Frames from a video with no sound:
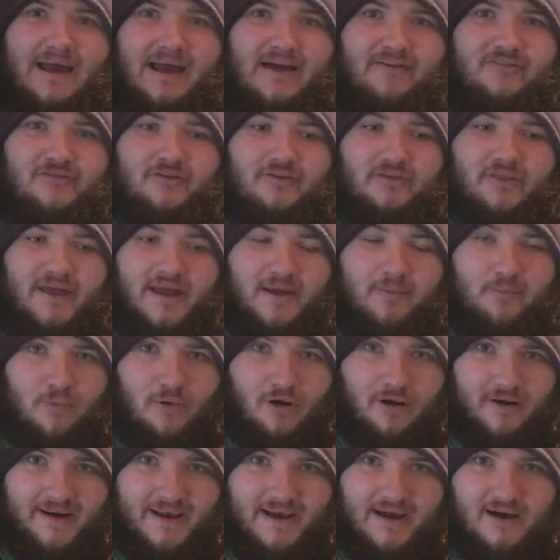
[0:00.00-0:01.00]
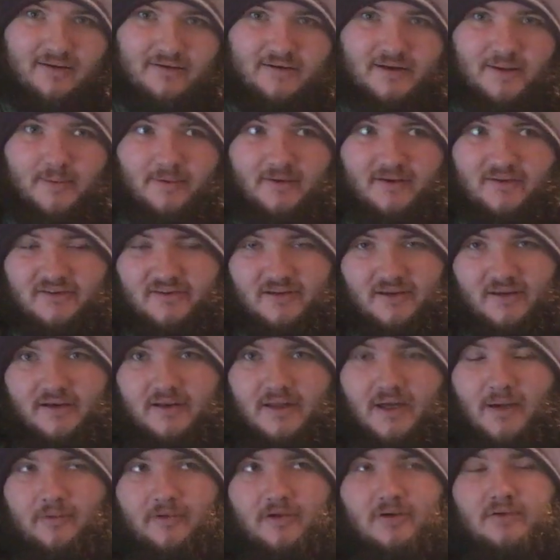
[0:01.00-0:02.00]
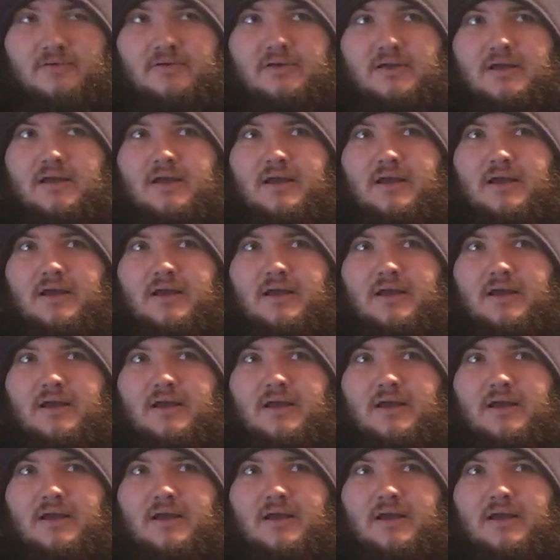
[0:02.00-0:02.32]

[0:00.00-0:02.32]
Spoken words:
after they bought out WCW.